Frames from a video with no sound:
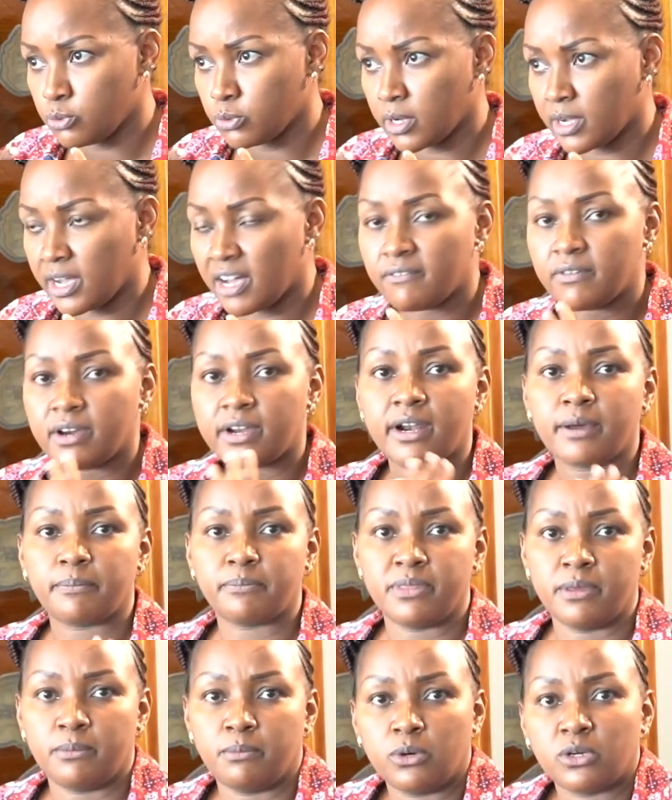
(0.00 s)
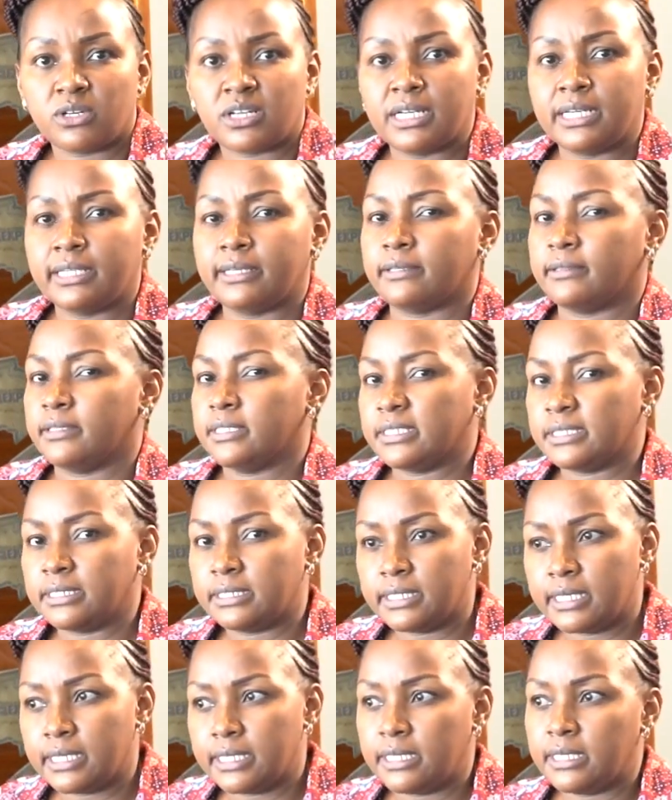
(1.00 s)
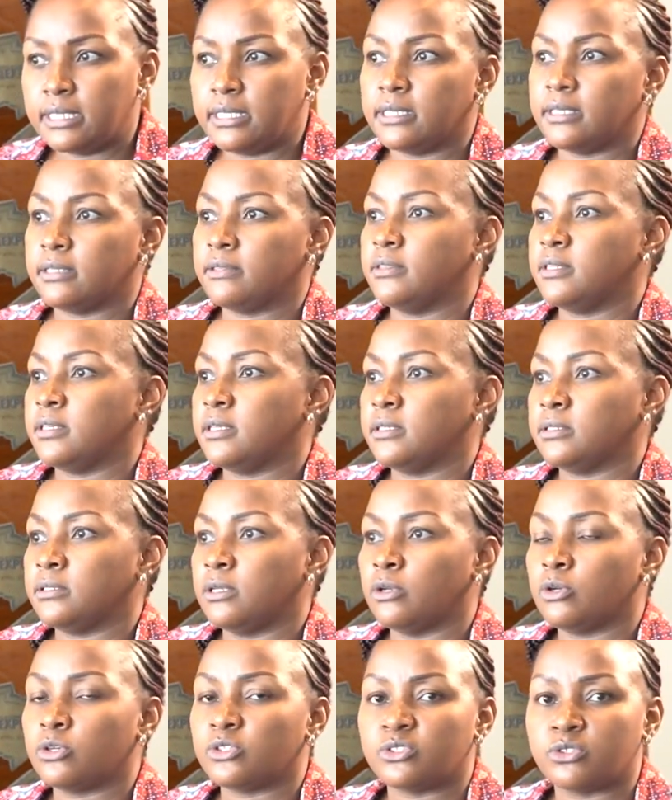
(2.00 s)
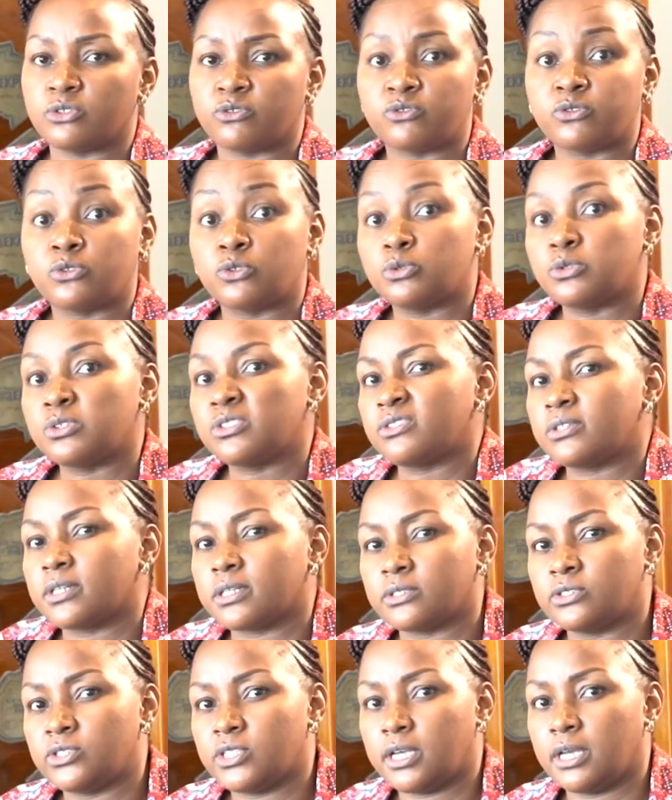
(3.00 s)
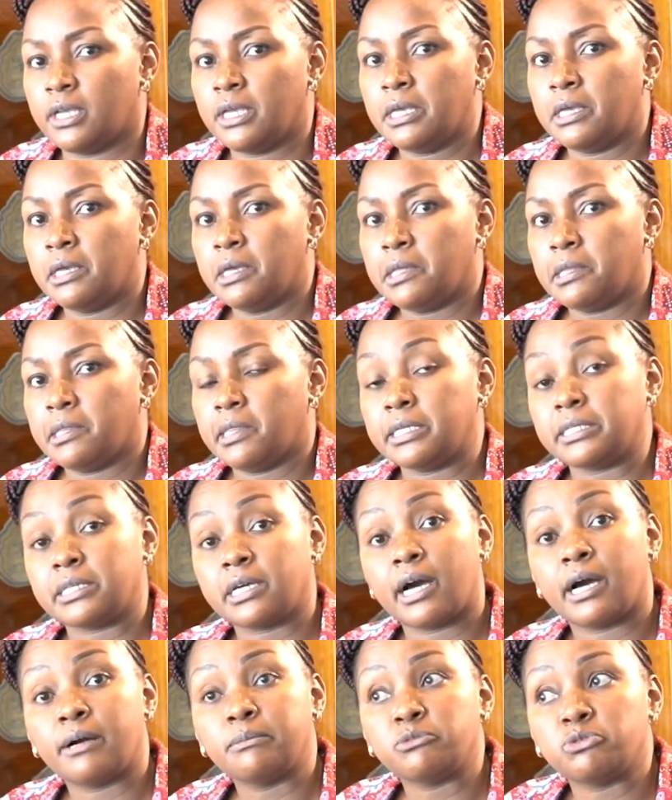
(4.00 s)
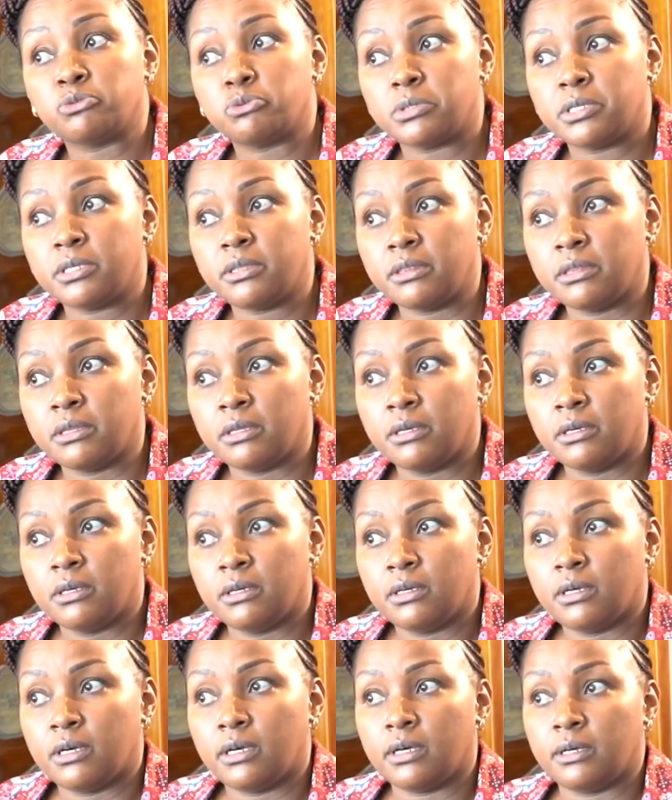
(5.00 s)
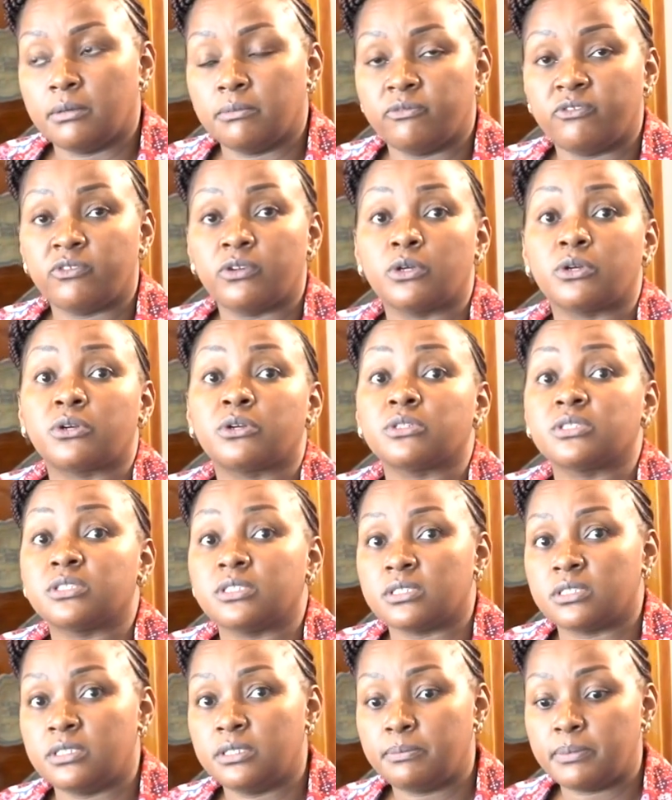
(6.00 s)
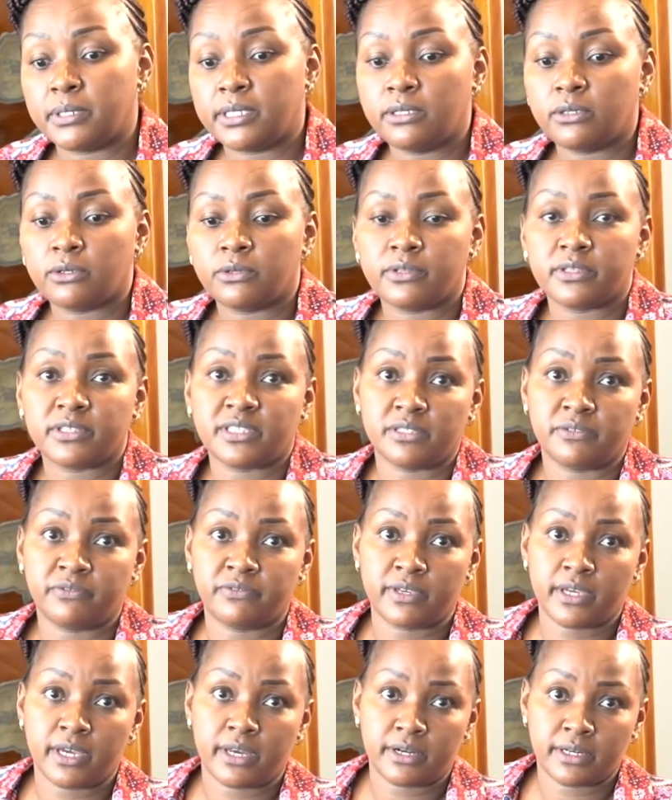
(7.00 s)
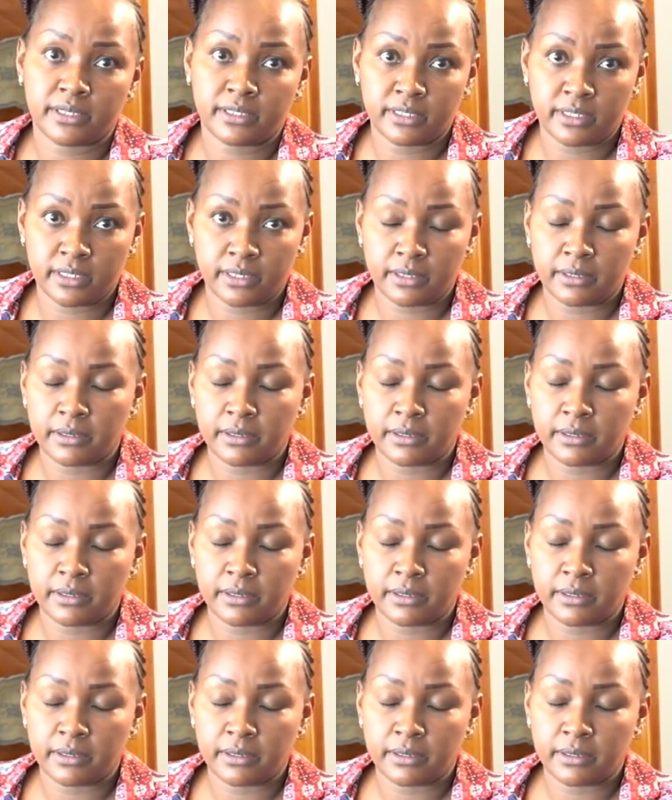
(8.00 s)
cover up the mottling, the staining, the loss of tooth structure that comes with fluorosis, depending on the severity.